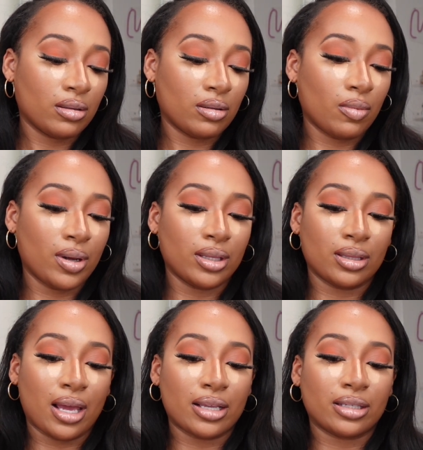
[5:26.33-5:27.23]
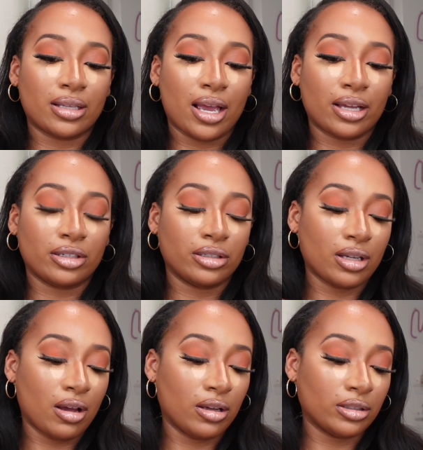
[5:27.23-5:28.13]
the way that that snatched.
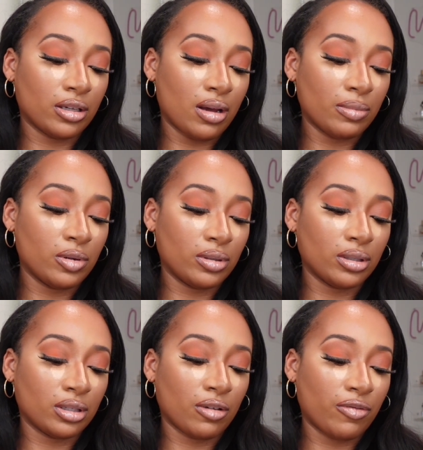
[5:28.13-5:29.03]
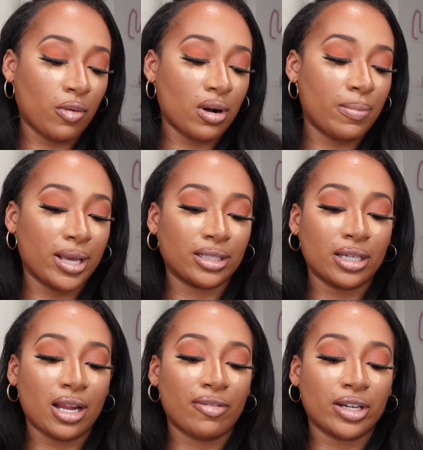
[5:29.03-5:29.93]
Also, I'm using the Sephora Best
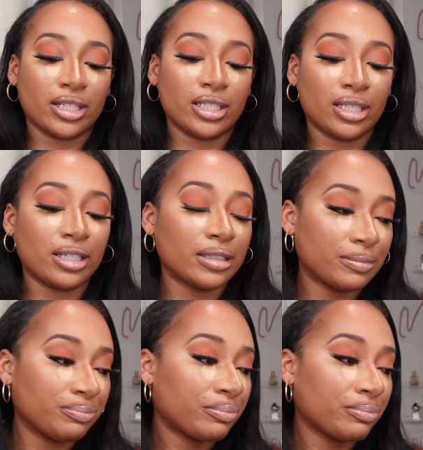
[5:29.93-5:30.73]
Skin Ever concealer.